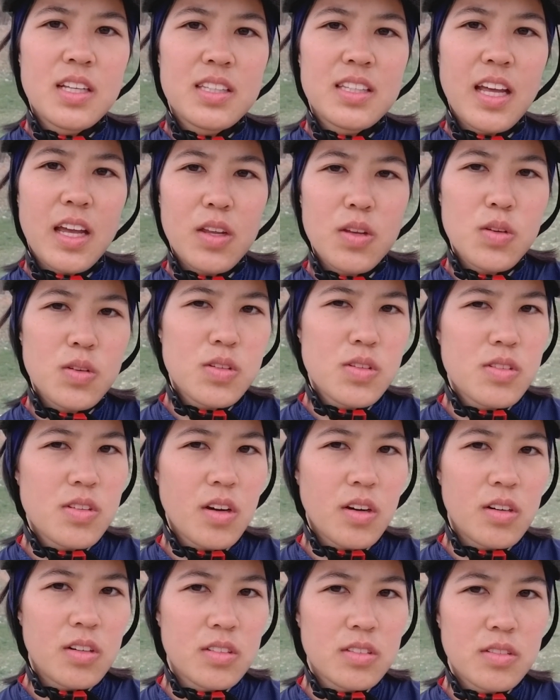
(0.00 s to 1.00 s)
that you
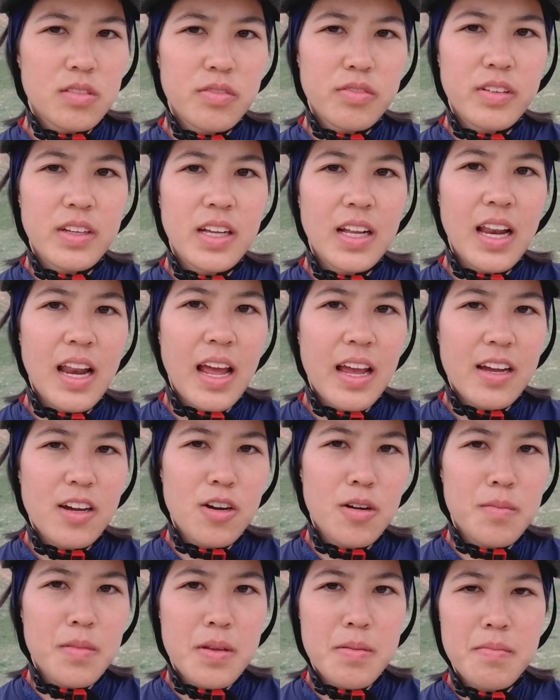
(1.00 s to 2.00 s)
don't feel like
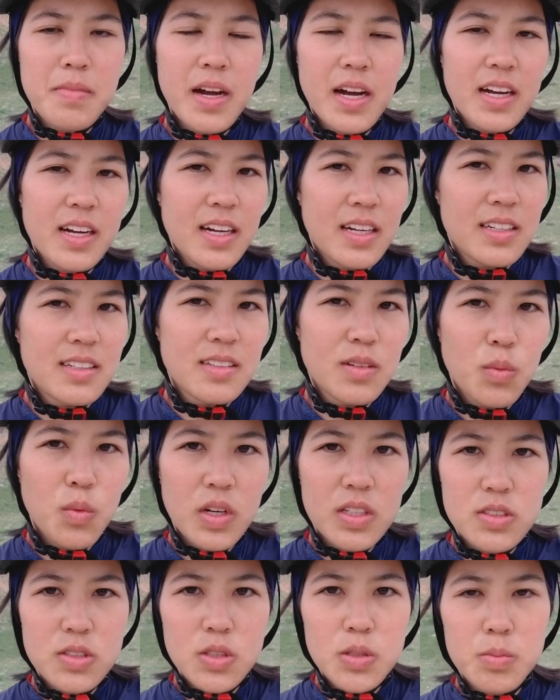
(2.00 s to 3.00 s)
coming back and
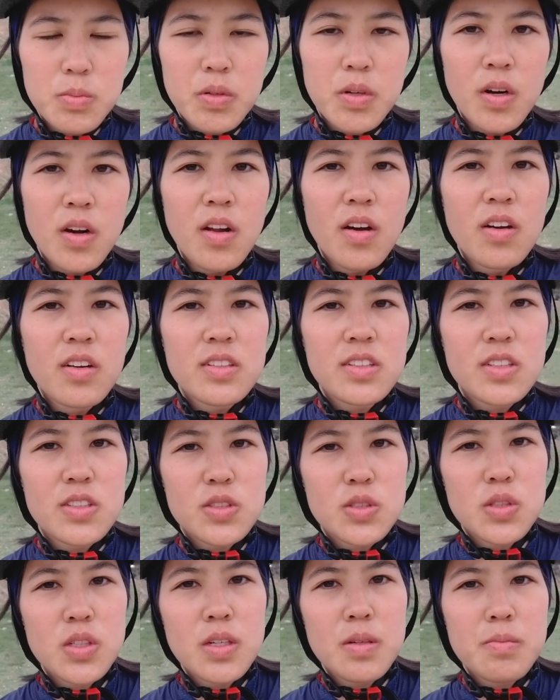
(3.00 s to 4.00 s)
want to prolong the
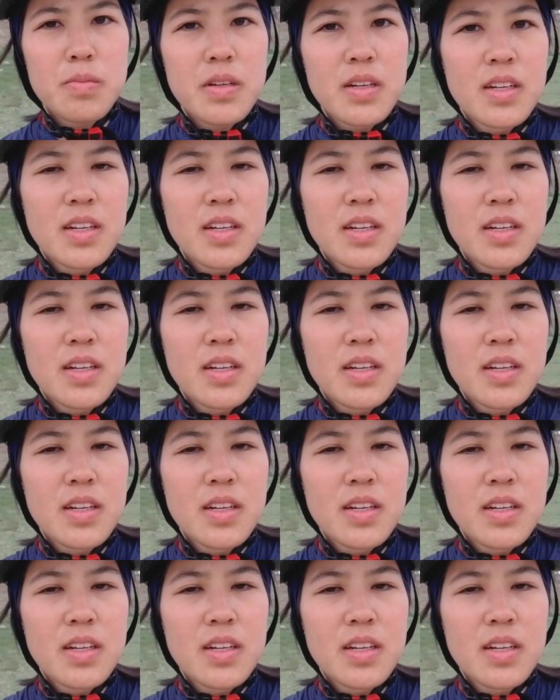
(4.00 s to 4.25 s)
trip